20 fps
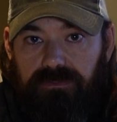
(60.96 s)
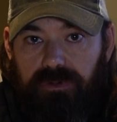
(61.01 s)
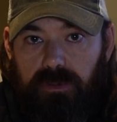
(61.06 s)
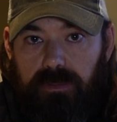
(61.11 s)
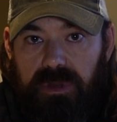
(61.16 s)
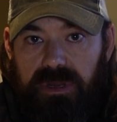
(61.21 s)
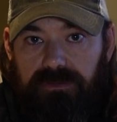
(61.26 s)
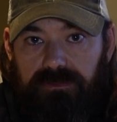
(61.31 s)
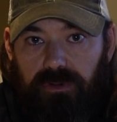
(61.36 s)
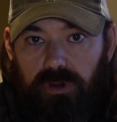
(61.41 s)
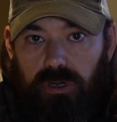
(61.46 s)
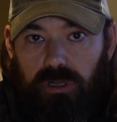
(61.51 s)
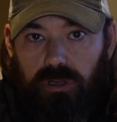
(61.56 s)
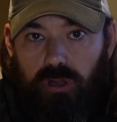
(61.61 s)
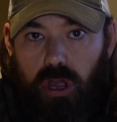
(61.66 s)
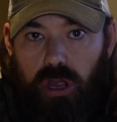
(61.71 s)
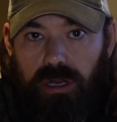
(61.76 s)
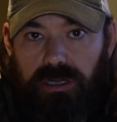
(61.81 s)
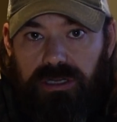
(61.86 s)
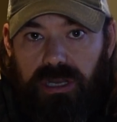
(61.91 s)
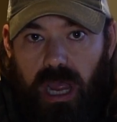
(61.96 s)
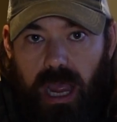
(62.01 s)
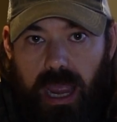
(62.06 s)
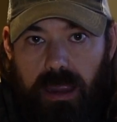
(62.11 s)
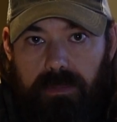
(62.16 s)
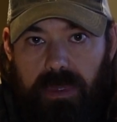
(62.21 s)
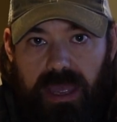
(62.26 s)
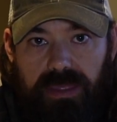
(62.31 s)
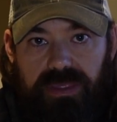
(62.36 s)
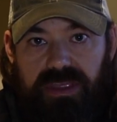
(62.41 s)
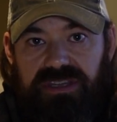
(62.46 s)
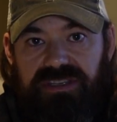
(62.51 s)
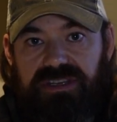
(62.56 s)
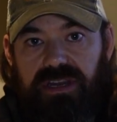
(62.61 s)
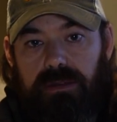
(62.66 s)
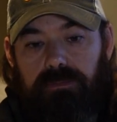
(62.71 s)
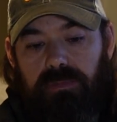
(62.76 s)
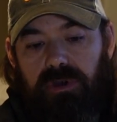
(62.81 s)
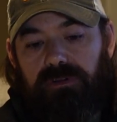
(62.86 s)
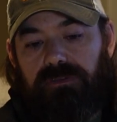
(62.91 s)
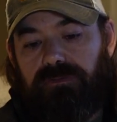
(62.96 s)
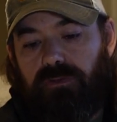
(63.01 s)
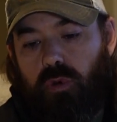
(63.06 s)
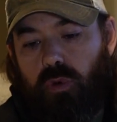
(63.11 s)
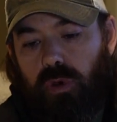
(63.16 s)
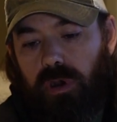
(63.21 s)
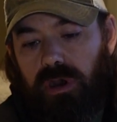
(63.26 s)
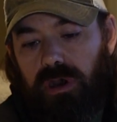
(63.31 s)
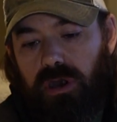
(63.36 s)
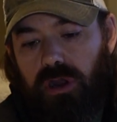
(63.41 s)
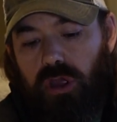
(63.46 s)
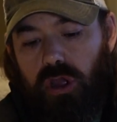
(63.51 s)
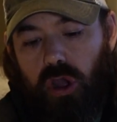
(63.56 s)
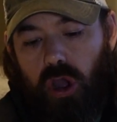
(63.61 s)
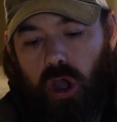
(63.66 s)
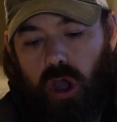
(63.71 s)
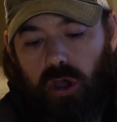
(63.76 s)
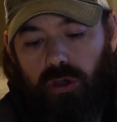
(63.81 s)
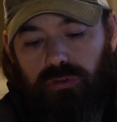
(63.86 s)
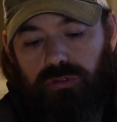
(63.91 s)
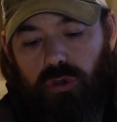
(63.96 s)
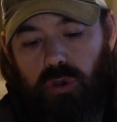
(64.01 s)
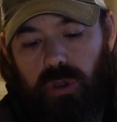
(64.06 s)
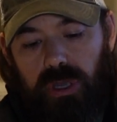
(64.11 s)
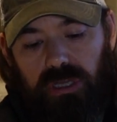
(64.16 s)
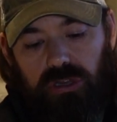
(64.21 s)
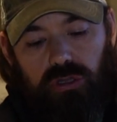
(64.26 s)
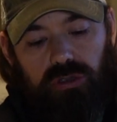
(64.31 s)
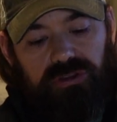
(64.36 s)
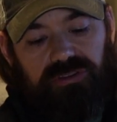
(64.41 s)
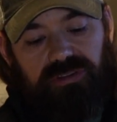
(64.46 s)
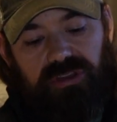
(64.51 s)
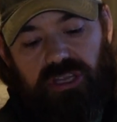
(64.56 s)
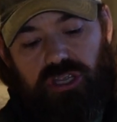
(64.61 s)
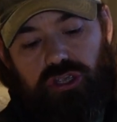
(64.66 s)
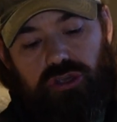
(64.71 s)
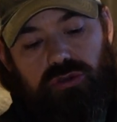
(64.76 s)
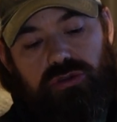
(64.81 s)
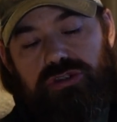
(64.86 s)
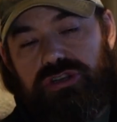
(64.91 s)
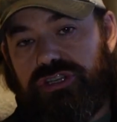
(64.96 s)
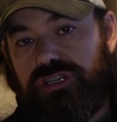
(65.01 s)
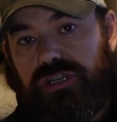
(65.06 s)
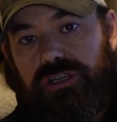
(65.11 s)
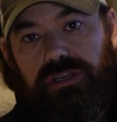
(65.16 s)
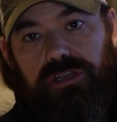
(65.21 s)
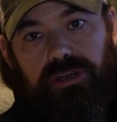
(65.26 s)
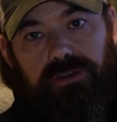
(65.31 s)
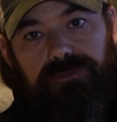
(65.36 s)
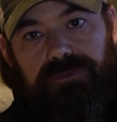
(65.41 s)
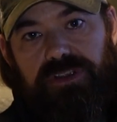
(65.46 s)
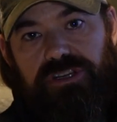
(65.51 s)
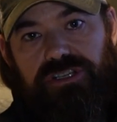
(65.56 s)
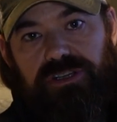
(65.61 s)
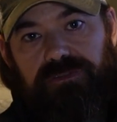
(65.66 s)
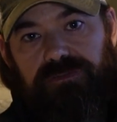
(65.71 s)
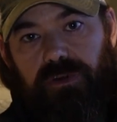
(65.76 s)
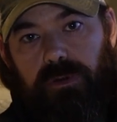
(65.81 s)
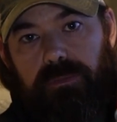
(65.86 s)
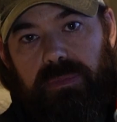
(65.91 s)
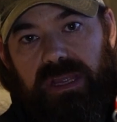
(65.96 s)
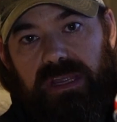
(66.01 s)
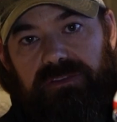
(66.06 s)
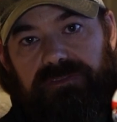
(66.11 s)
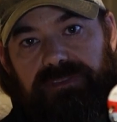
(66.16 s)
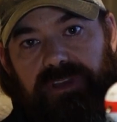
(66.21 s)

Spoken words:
for me for a long time. And this number 4, although it looks huge, you're fishing for big